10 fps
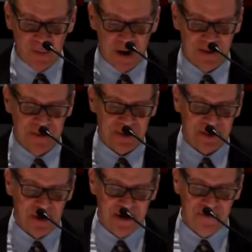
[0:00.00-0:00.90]
trademark them,
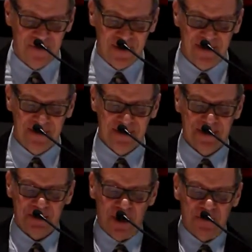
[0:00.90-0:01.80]

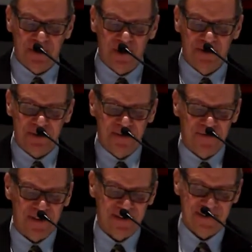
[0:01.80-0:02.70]
so I've
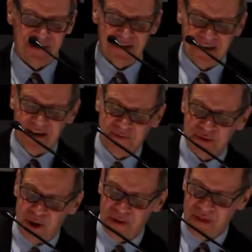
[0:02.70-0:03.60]

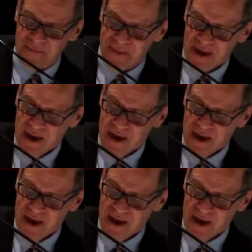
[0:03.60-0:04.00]
stolen them.